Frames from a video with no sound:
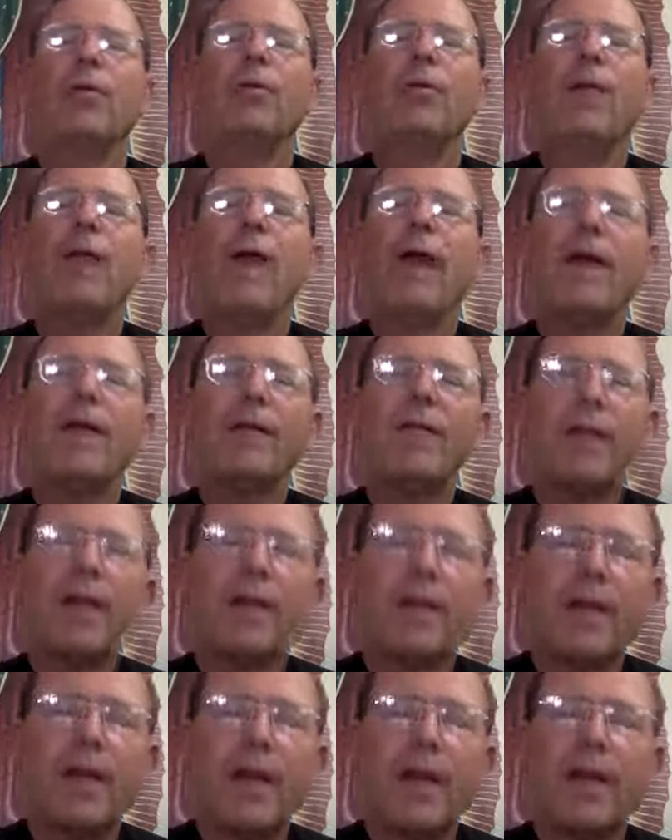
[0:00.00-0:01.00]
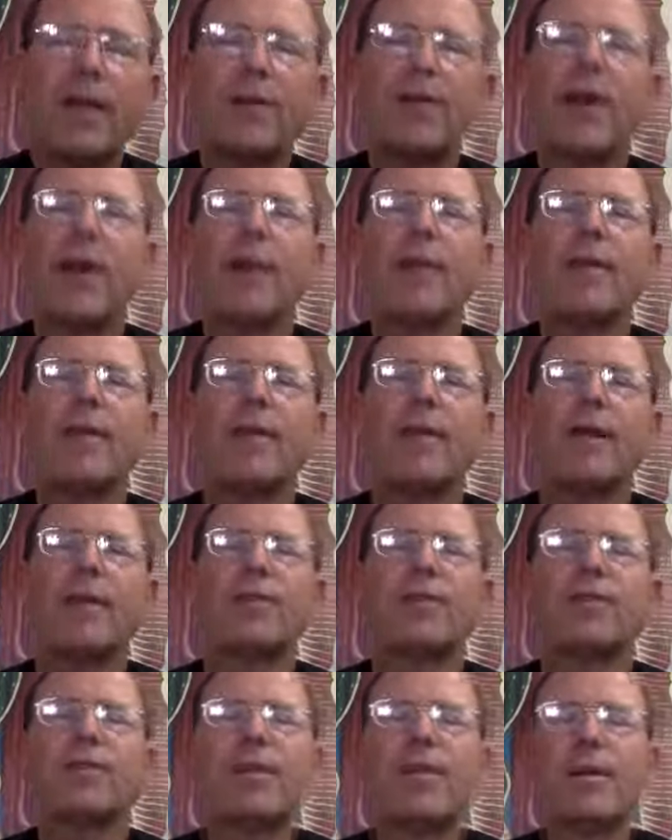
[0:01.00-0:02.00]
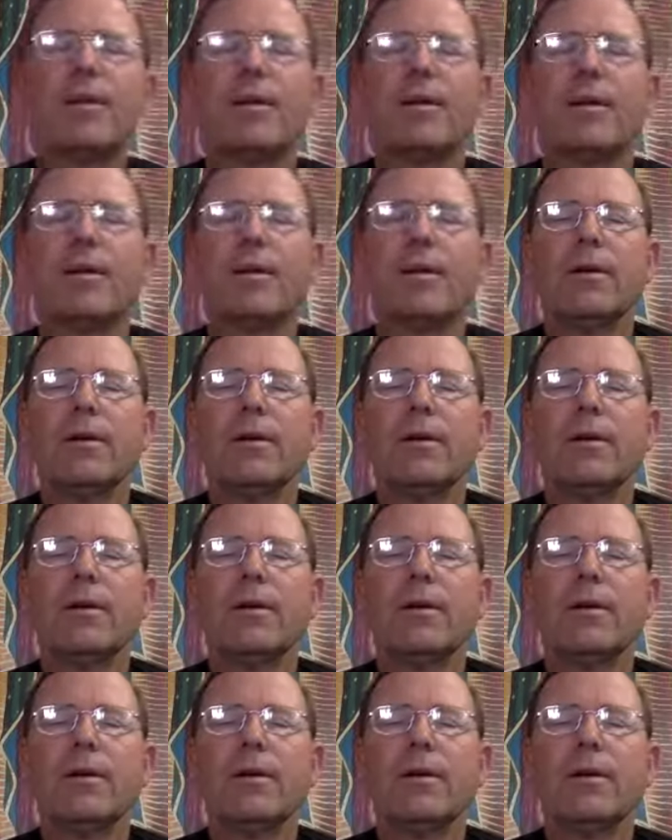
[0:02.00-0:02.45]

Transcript: We have dedicated time and energy